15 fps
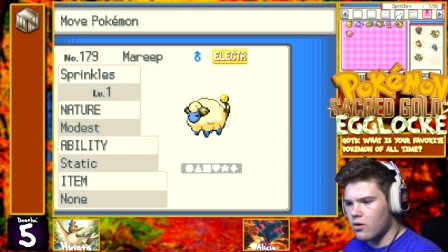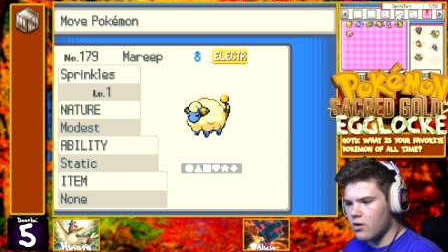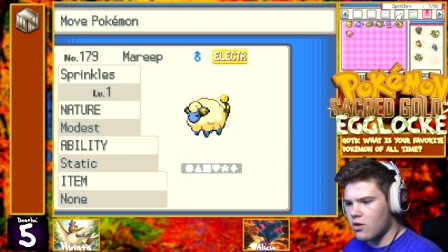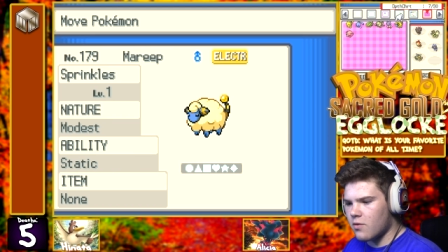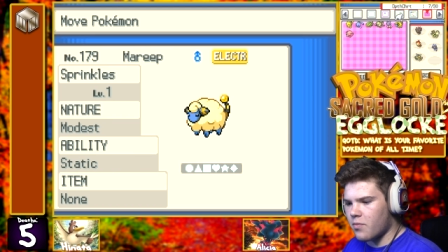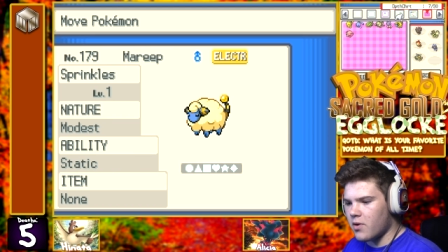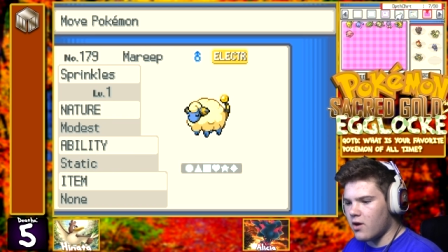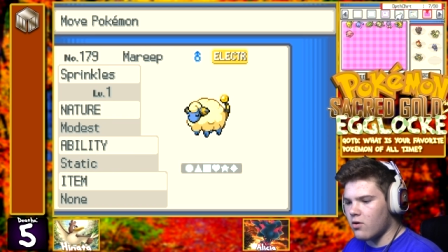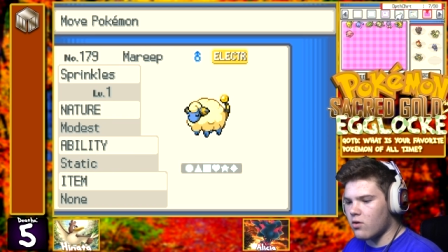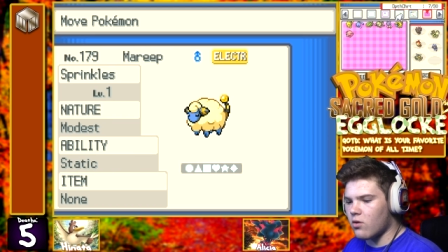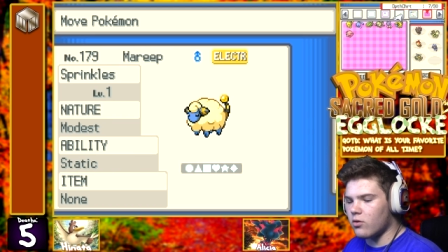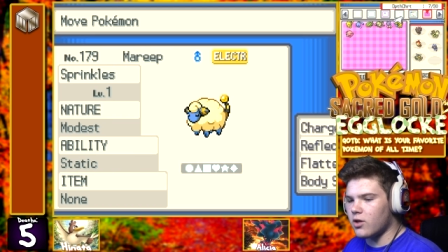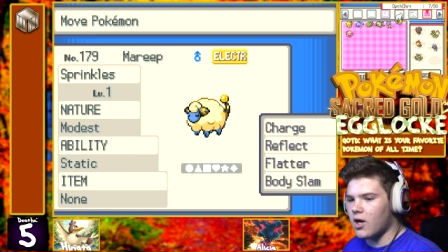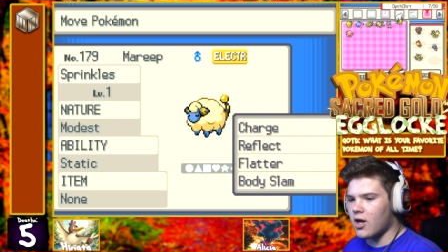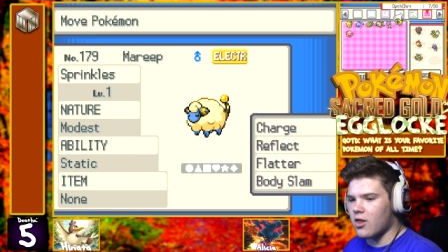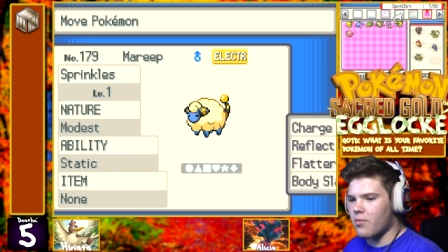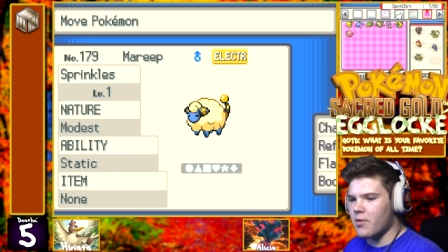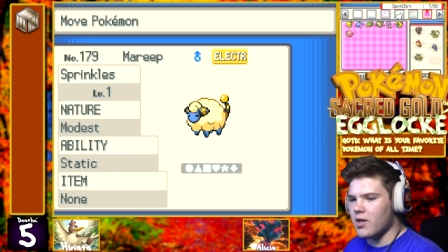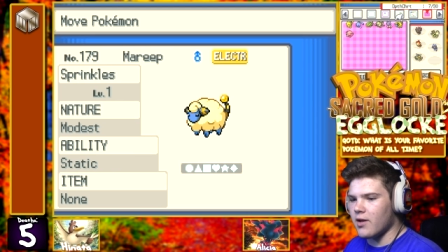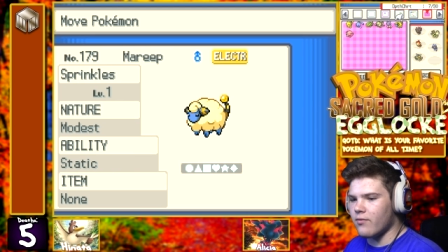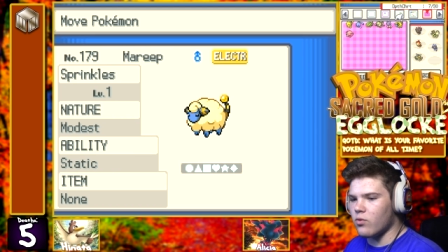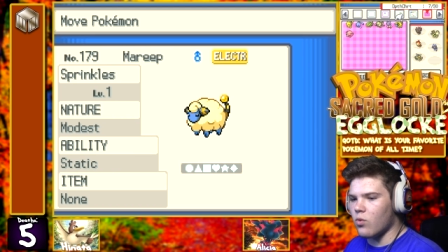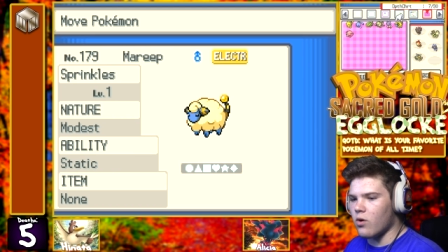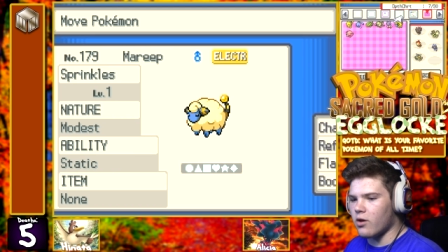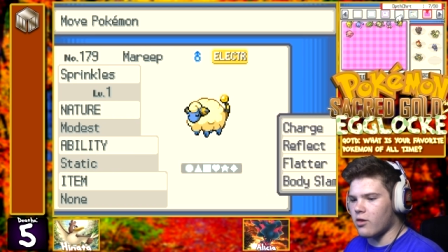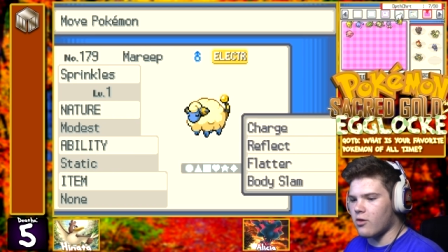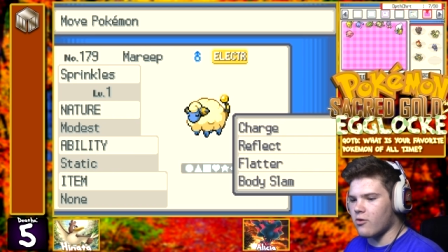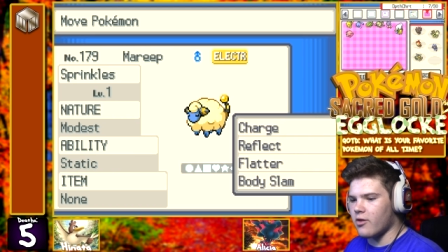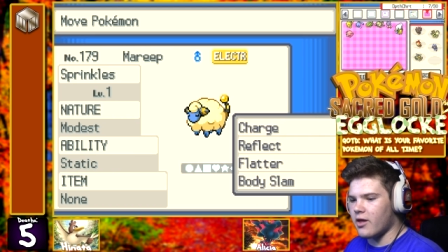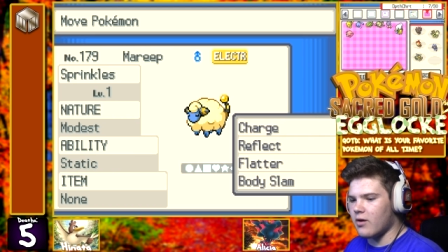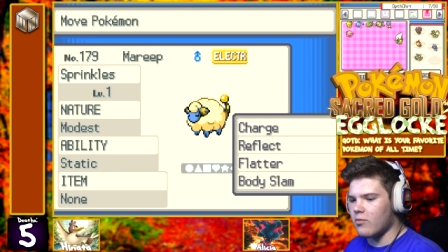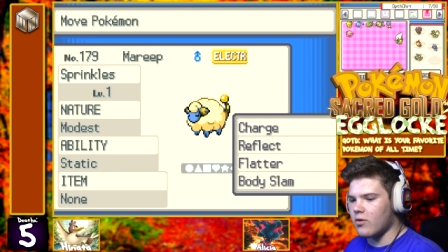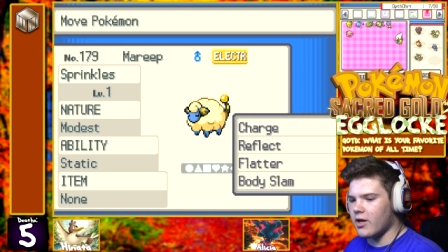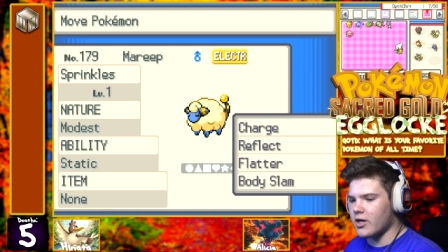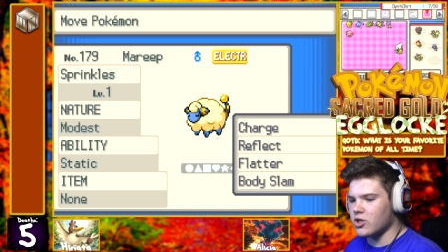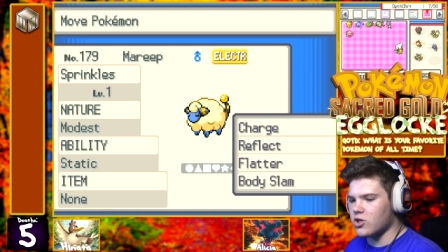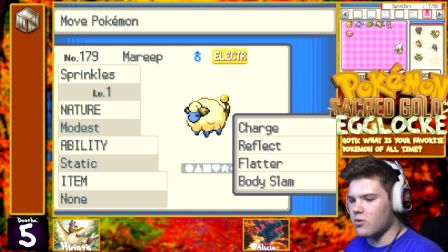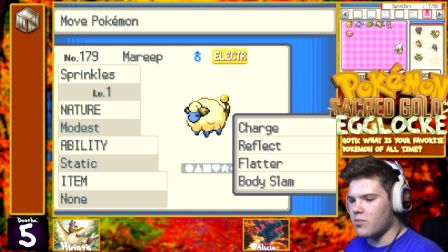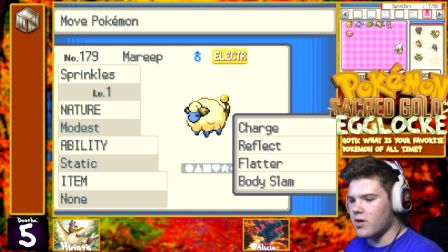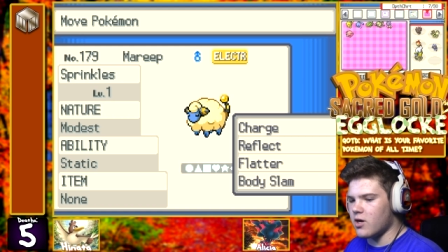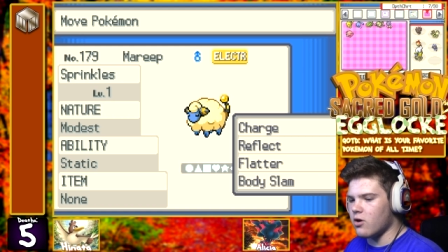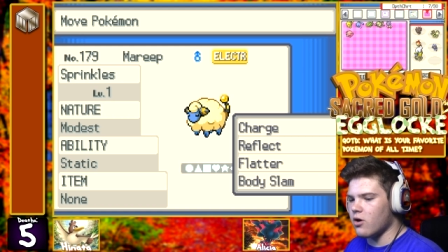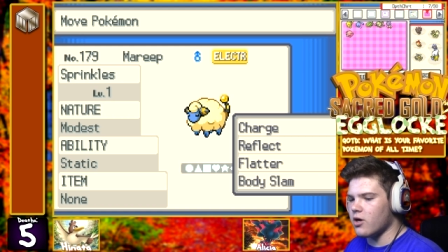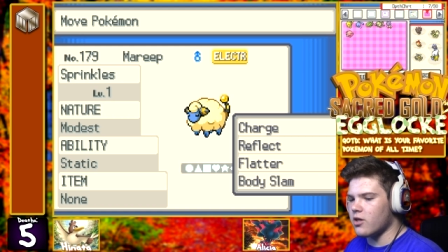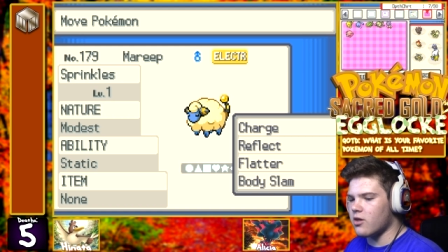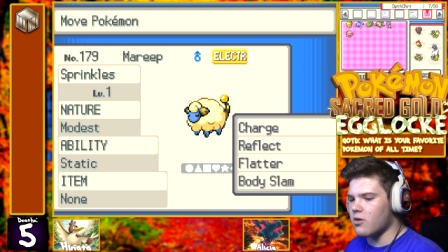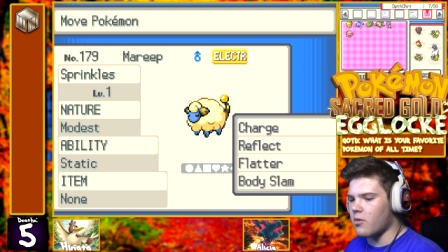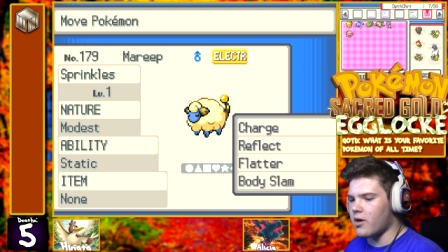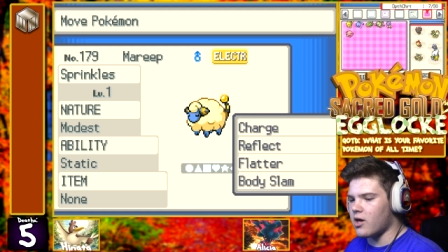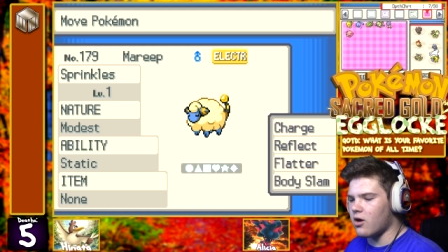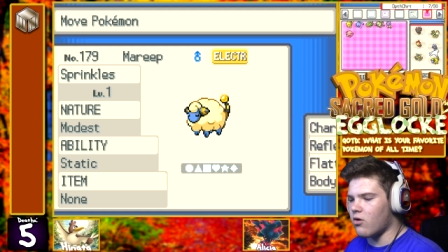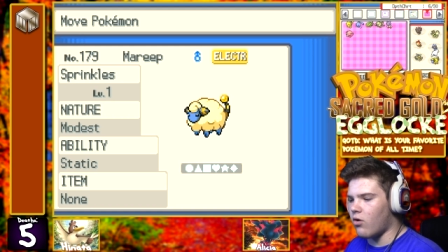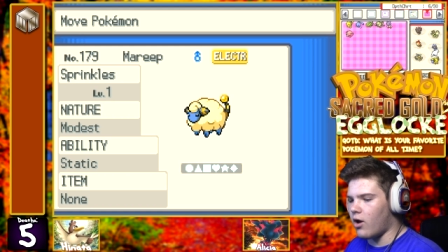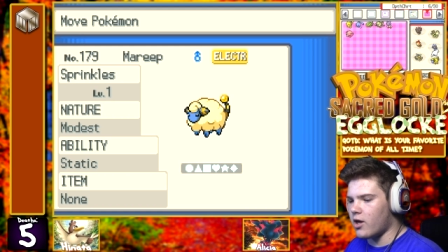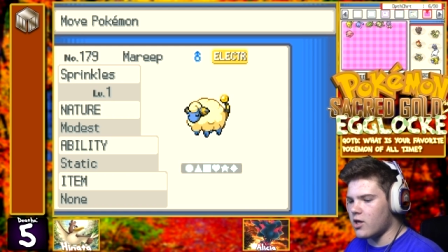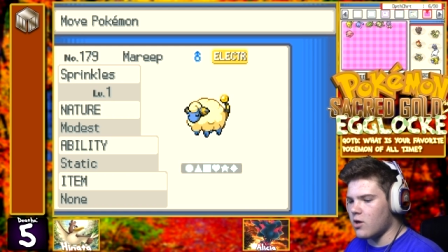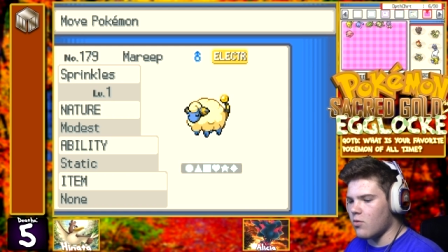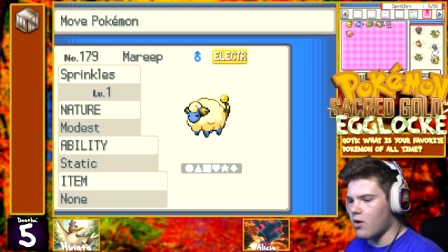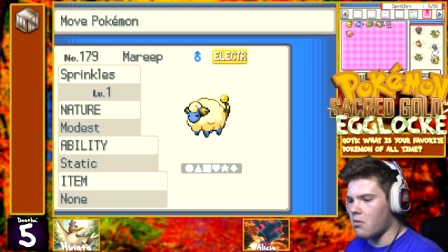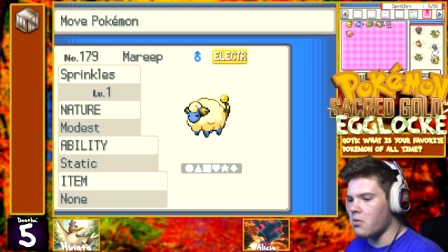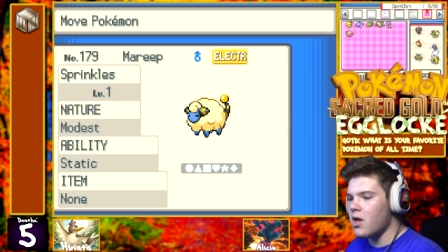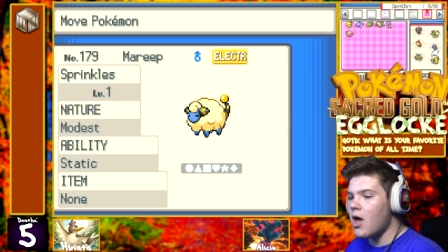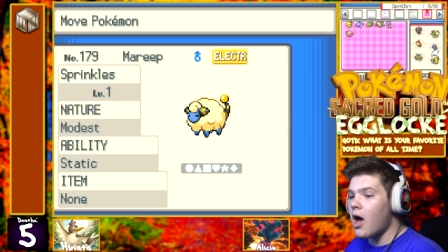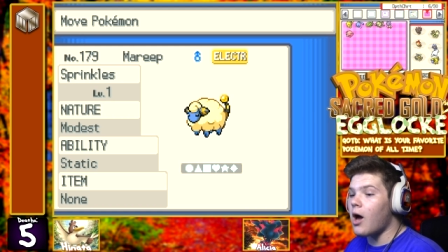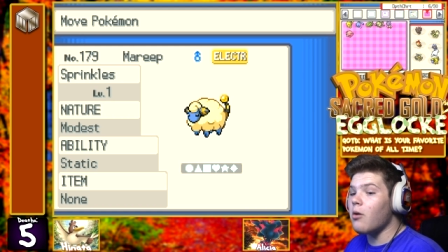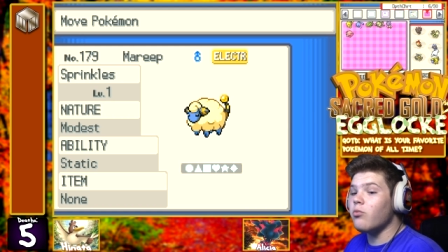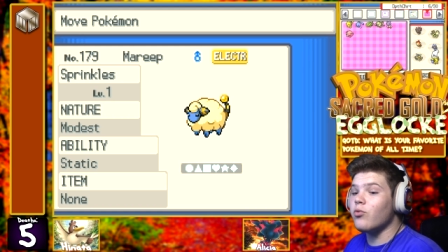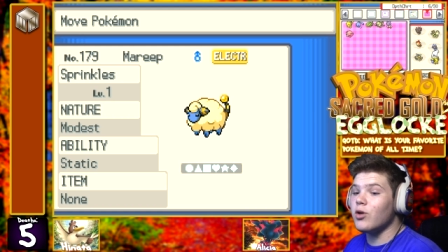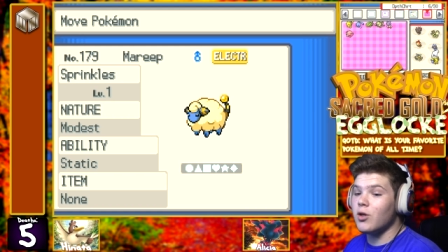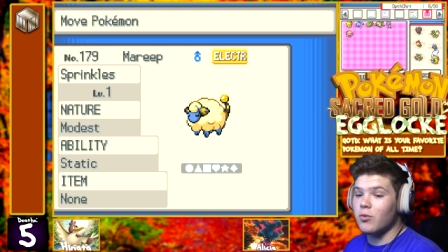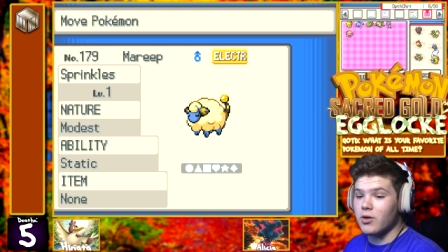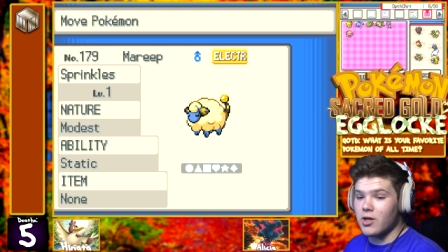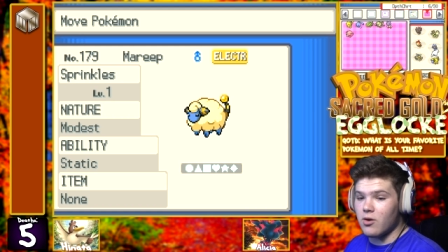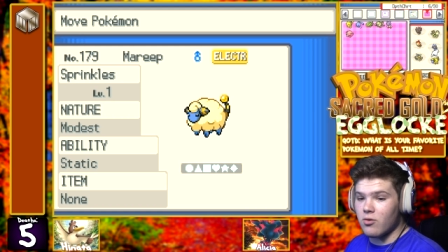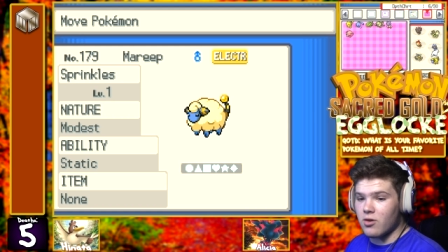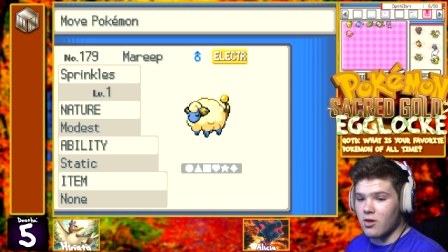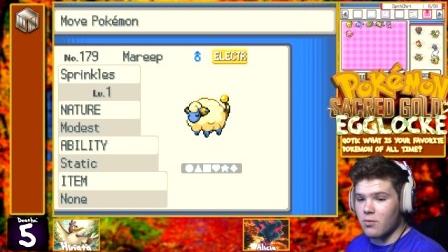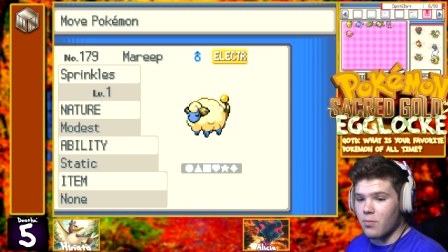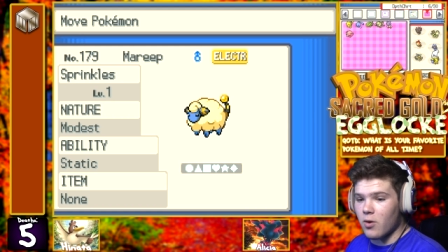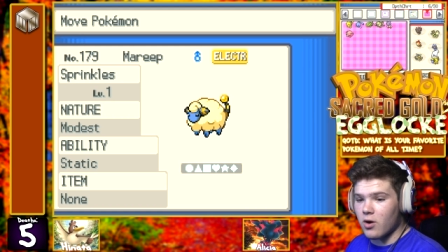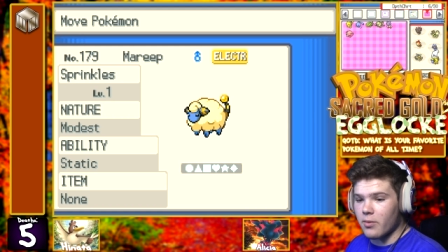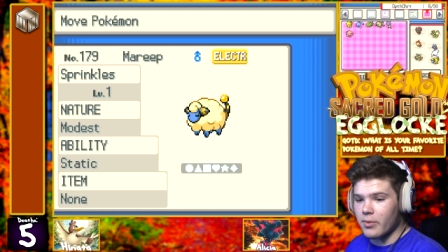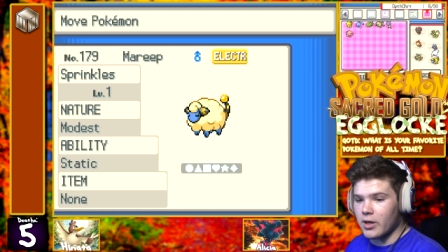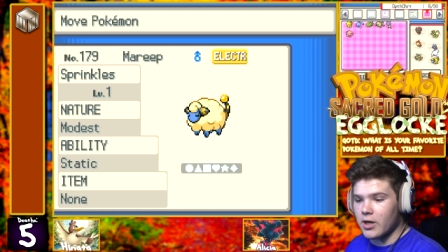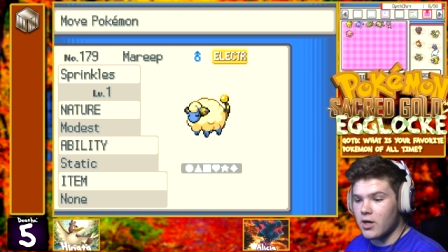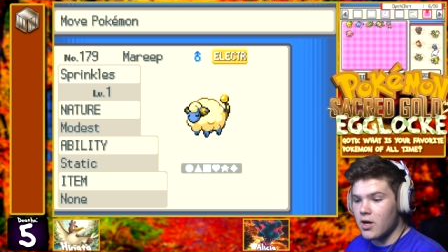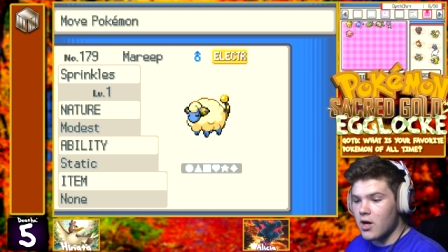Sprinkle's only got to be level 1, so that will actually be good so I can grind you up. I really want to use this Pokemon.